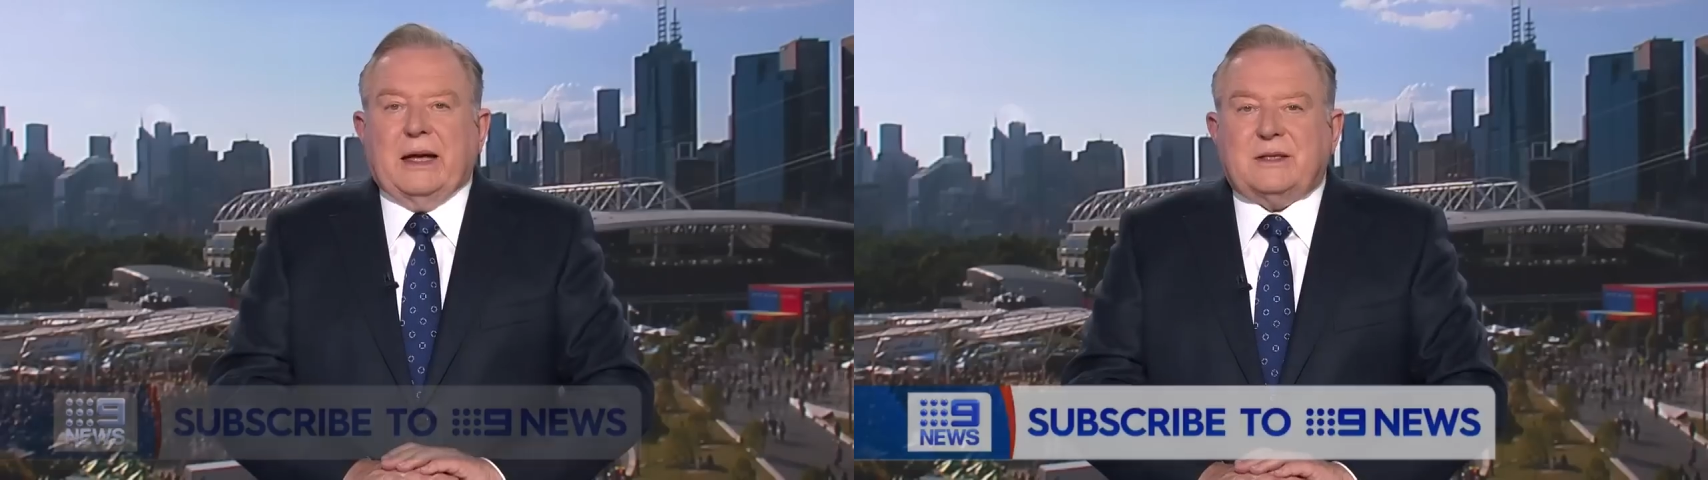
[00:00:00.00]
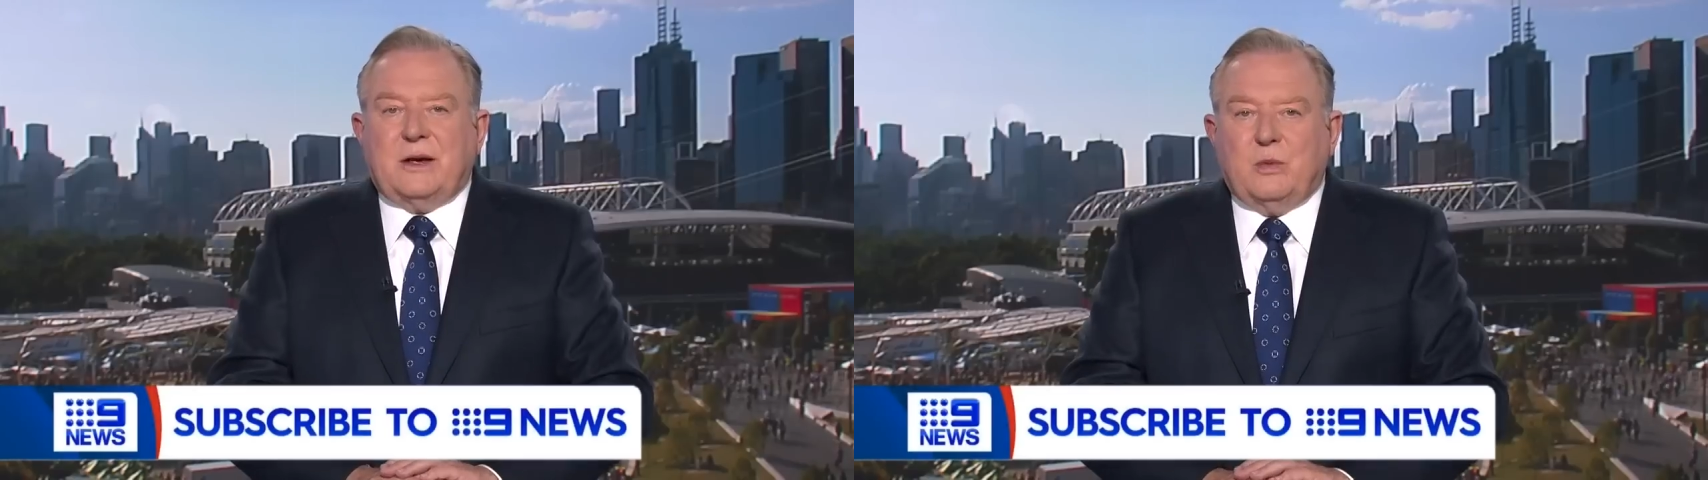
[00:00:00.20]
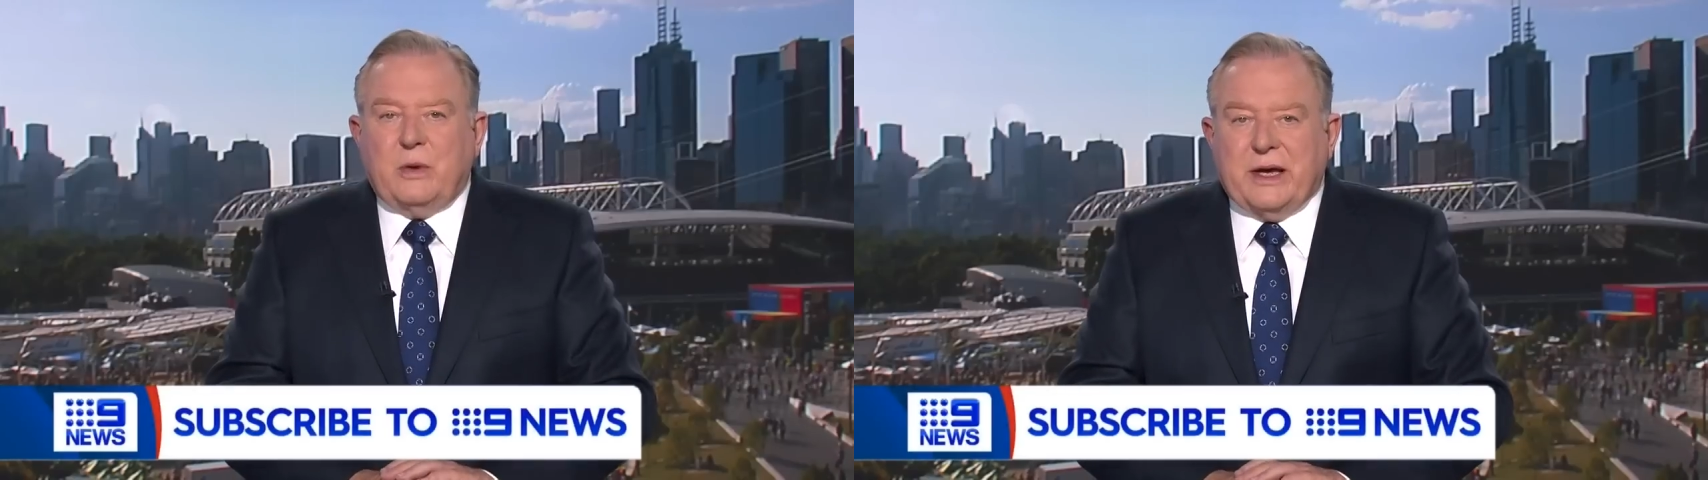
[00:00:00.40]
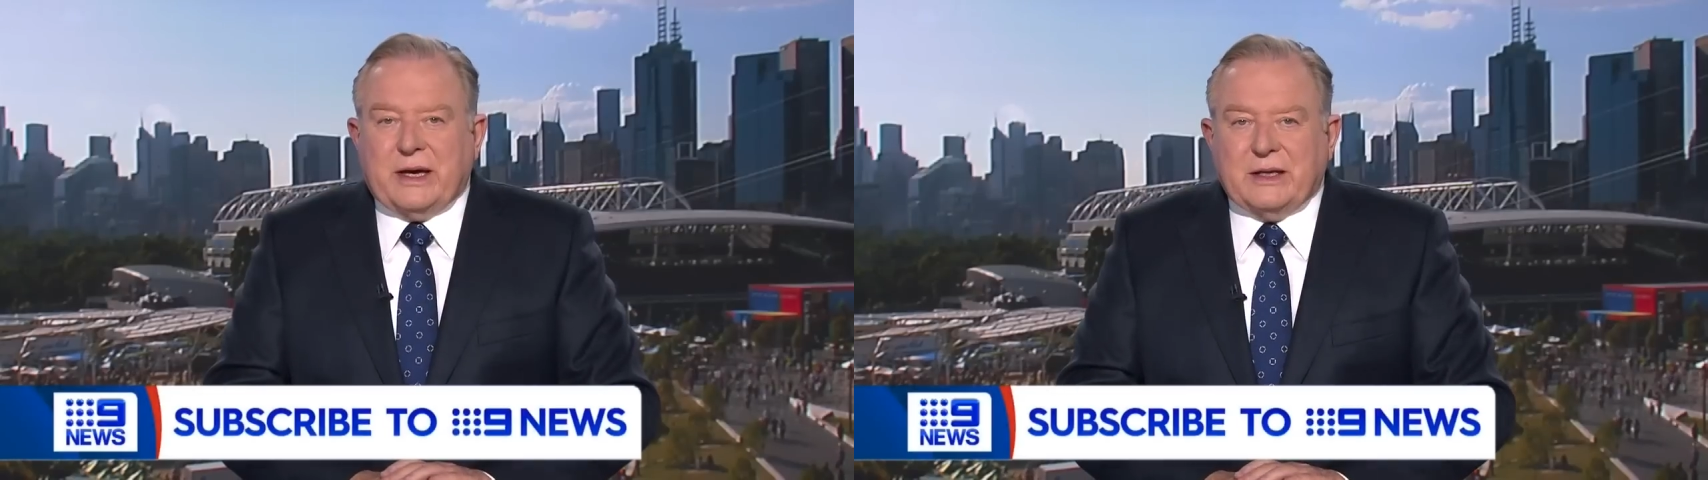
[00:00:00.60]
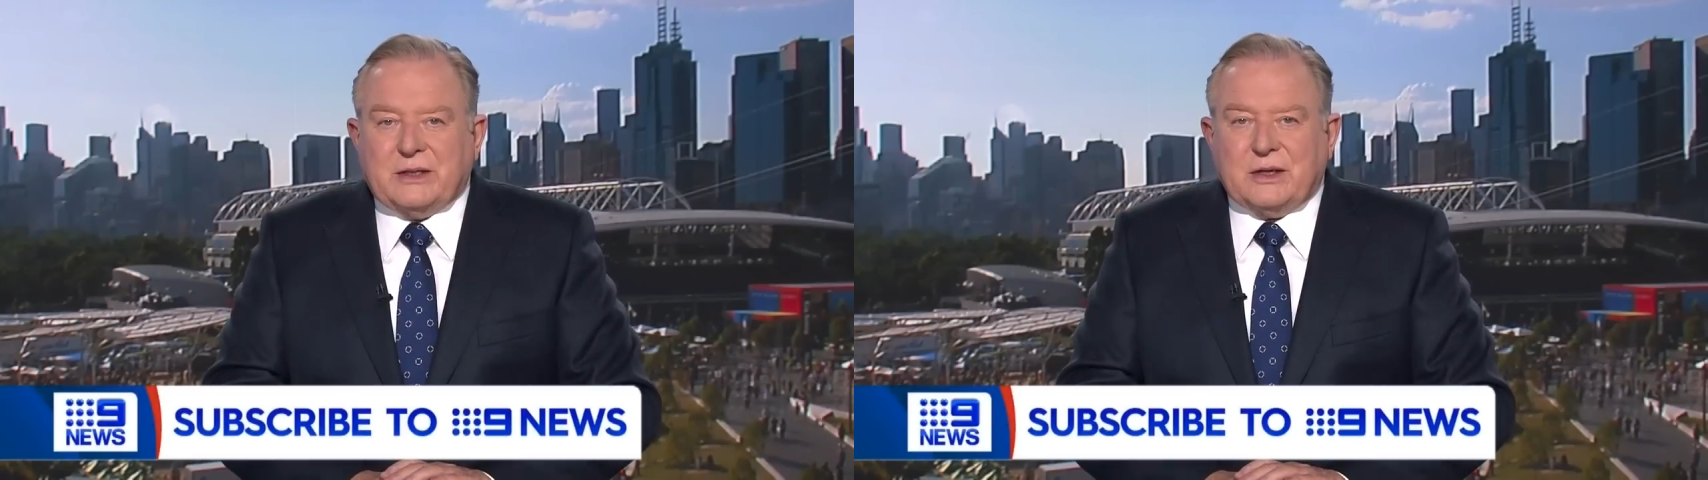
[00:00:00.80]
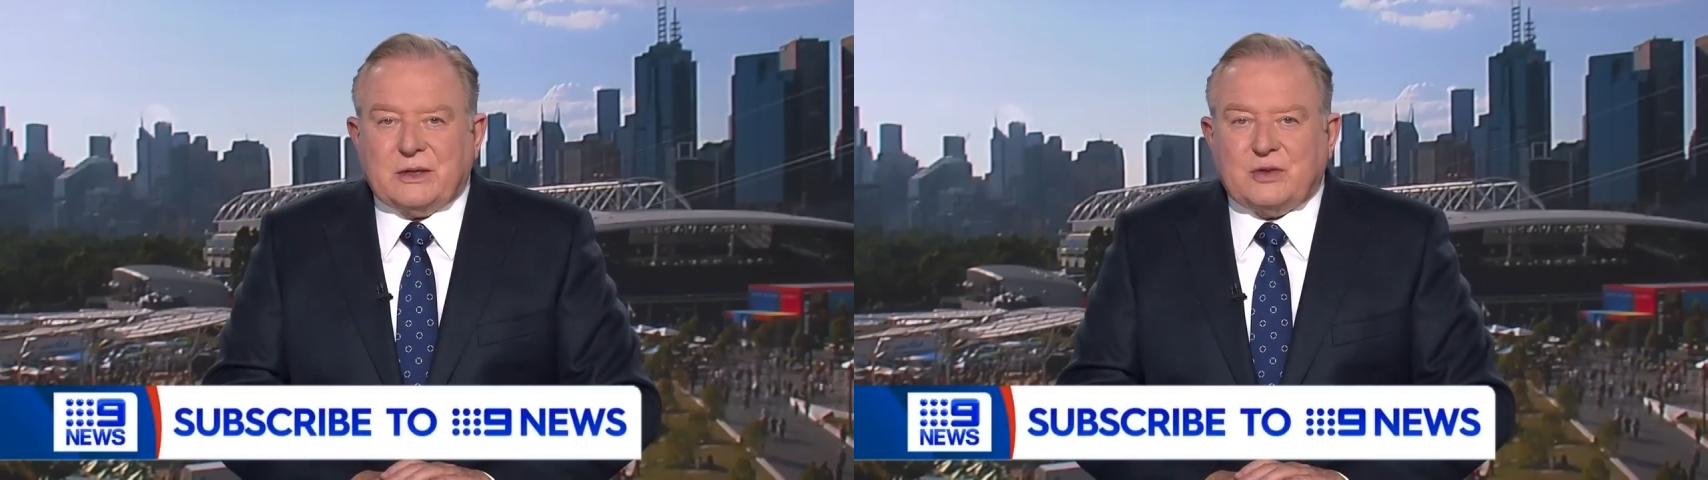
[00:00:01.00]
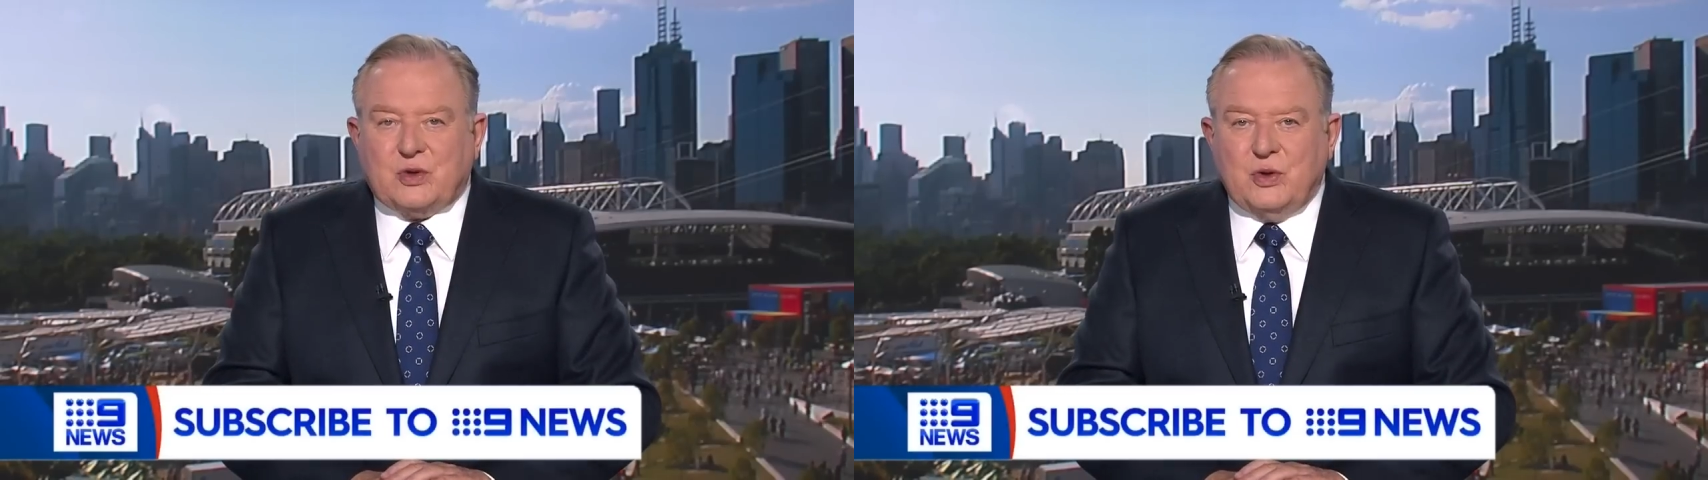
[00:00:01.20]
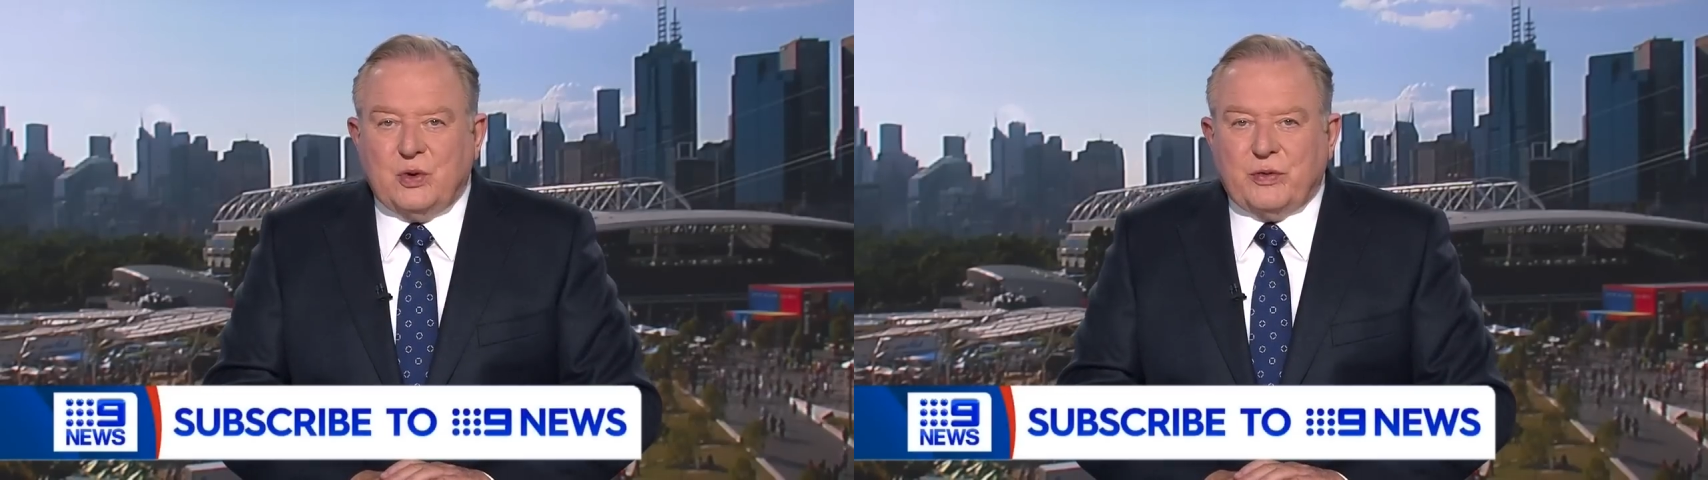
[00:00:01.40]
It's a week until
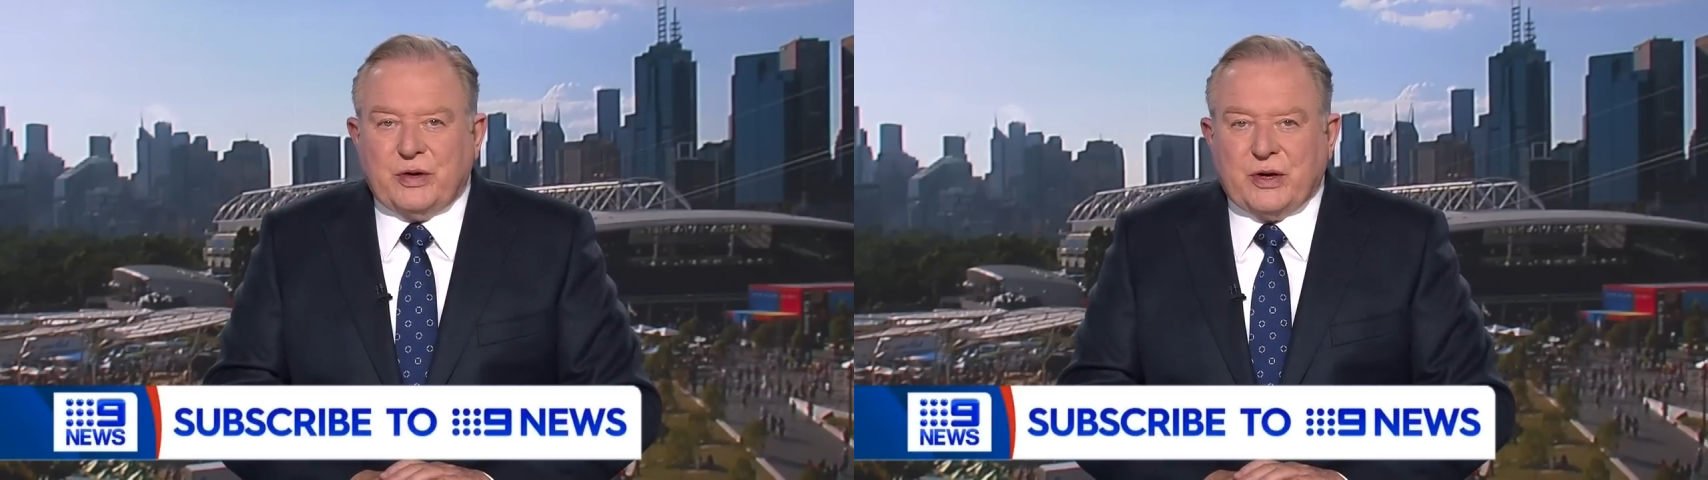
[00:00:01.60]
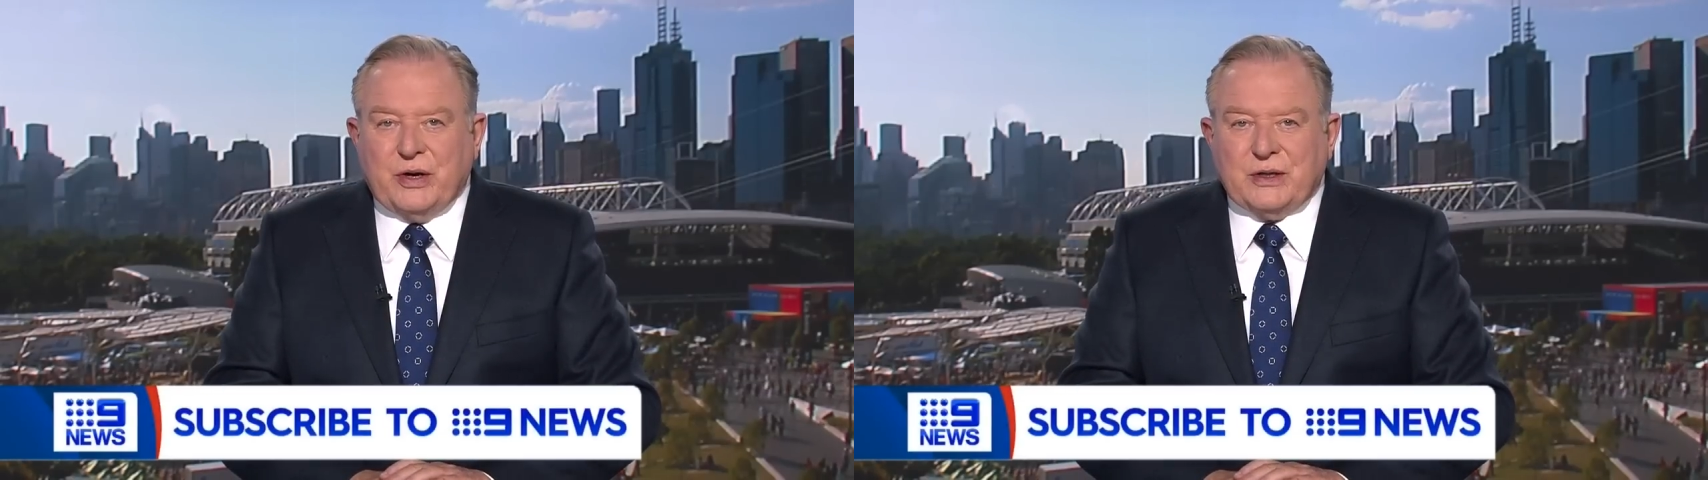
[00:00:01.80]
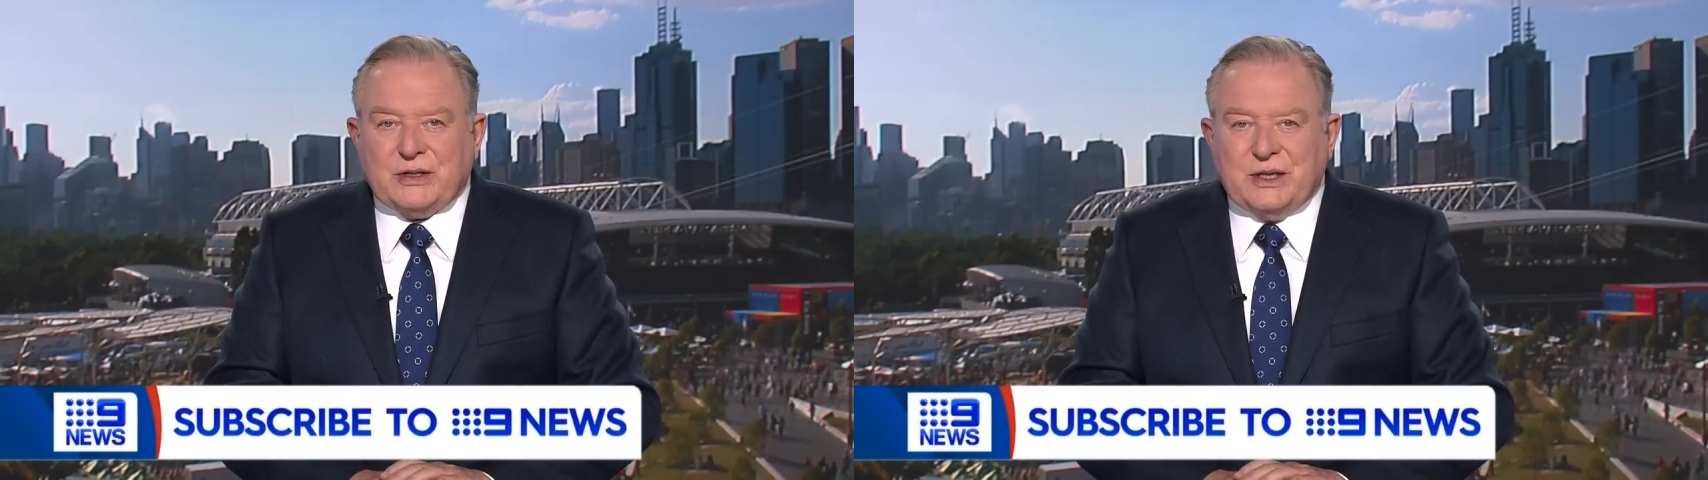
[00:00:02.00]
school returns,